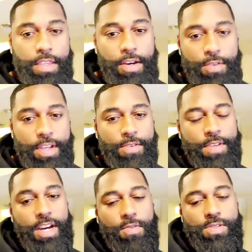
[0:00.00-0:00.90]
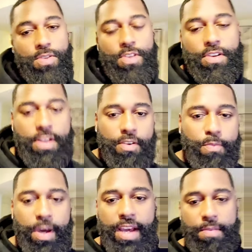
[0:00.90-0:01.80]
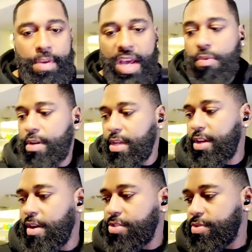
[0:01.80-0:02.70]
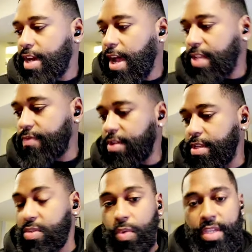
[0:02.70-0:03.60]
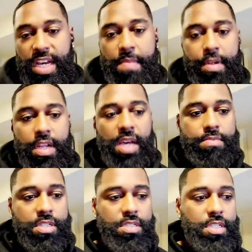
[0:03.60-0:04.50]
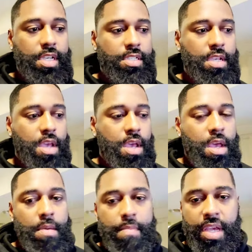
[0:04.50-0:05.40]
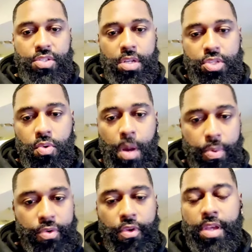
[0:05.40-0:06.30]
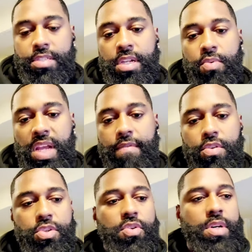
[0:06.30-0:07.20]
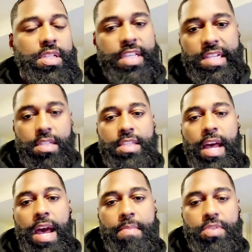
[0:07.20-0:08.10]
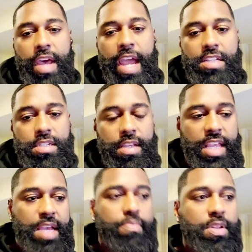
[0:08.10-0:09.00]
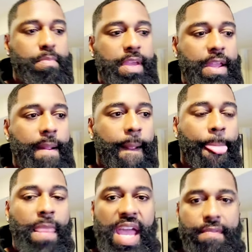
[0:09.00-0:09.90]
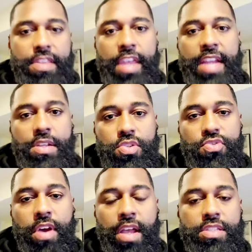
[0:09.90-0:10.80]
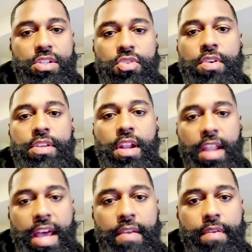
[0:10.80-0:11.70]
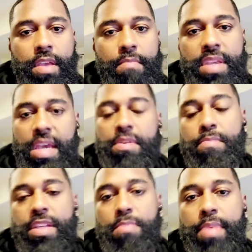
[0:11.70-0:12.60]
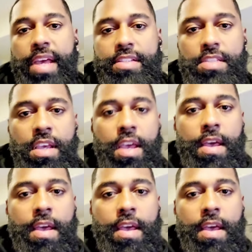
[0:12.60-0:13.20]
Yo, yo, yo, what's going on, everybody? Man, I want to encourage you guys for this week coming up to just make sure that you are progressing in whatever you're doing. Take the time to actually implement everything that you're trying to do in your life and be able to be the best.